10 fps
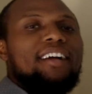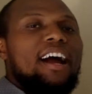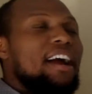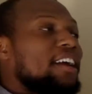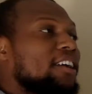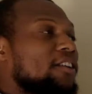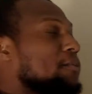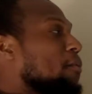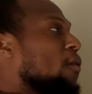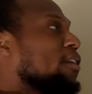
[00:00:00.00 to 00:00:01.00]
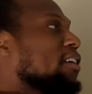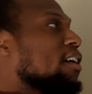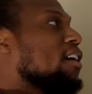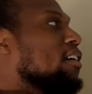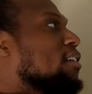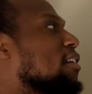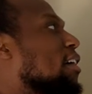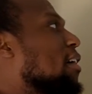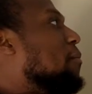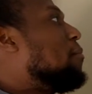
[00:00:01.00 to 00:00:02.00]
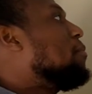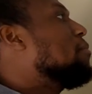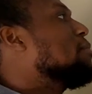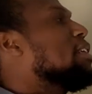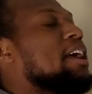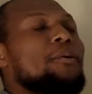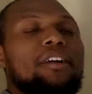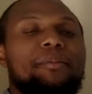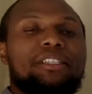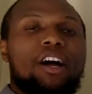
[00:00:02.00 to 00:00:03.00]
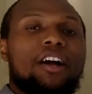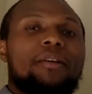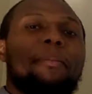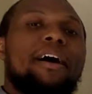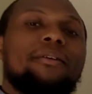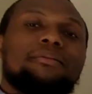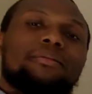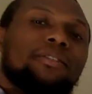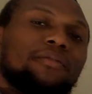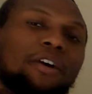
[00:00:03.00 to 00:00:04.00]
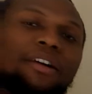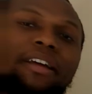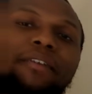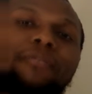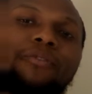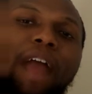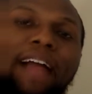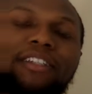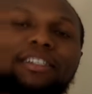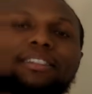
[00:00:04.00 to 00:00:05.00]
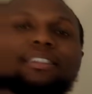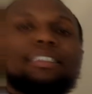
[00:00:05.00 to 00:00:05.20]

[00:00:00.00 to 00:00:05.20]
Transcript: All right, good morning, y'all. Today we're going to be talking about converting fractions,